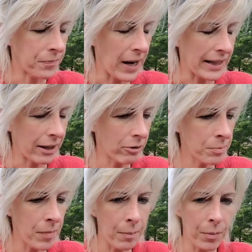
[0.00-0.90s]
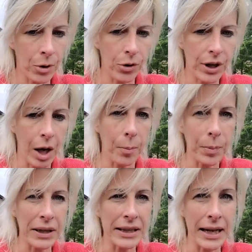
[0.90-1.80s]
I can't remember the
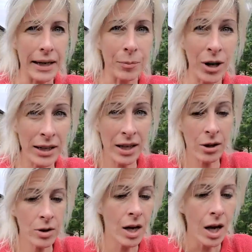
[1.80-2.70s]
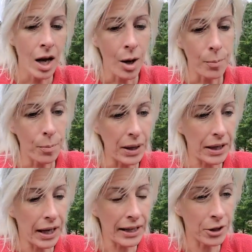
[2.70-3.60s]
company name right now,
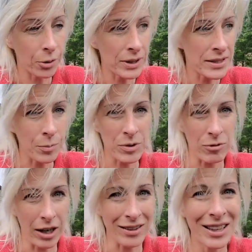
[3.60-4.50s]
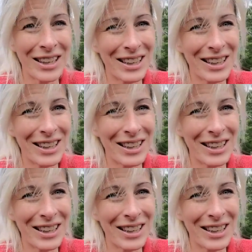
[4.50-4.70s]
but I know his name was Ryan.